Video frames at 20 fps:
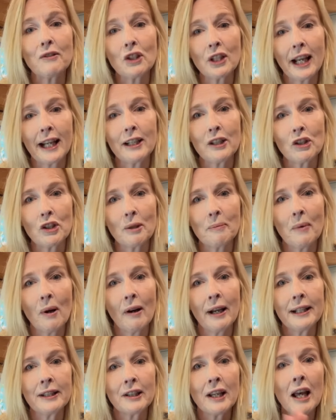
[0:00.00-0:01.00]
changed your
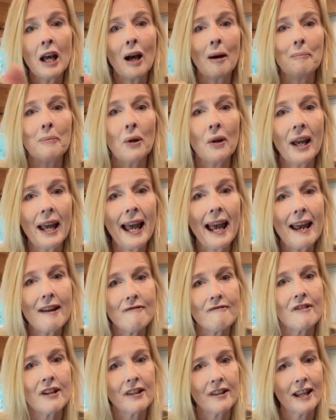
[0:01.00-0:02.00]
mind and put
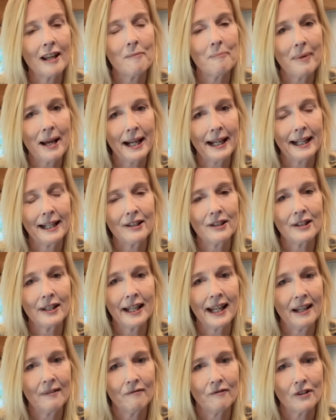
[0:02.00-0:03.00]
everything back into the
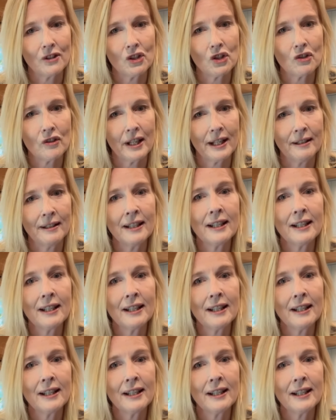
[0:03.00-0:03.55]
inventory.